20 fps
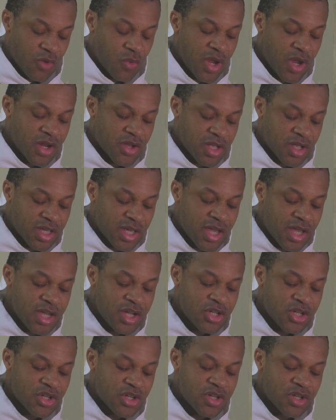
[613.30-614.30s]
when
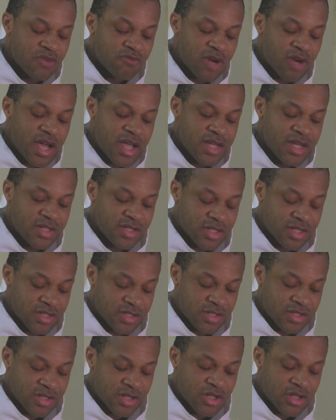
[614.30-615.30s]
occasion
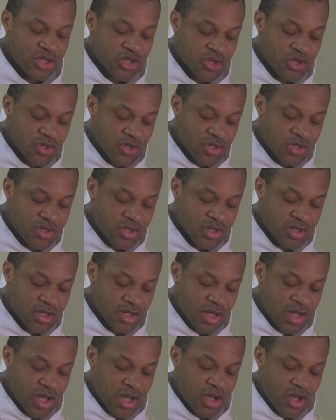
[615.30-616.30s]
arises, should,
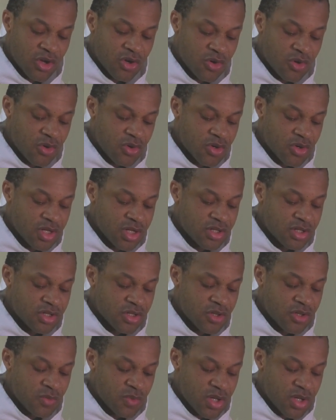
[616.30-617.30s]
according
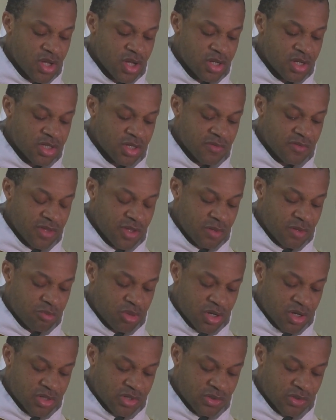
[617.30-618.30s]
to the words of the
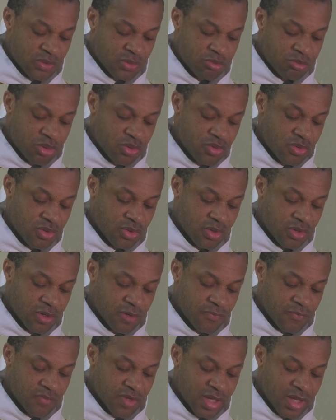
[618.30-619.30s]
Apostle
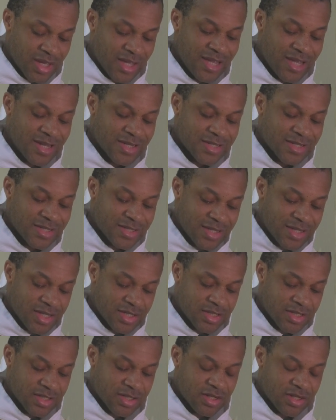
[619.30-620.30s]
Paul,
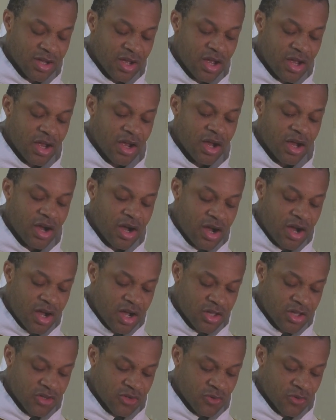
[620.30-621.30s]
insist,
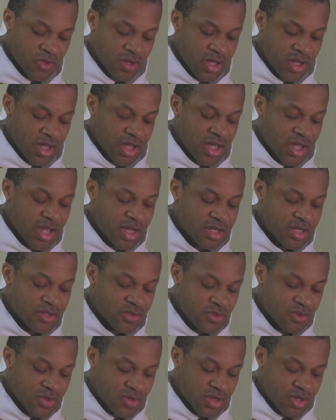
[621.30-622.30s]
argue,
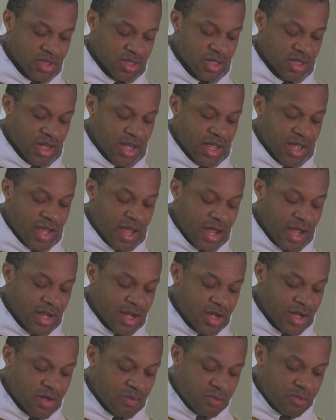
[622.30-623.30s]
exhort,
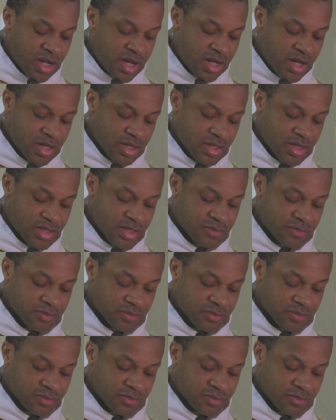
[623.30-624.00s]
and command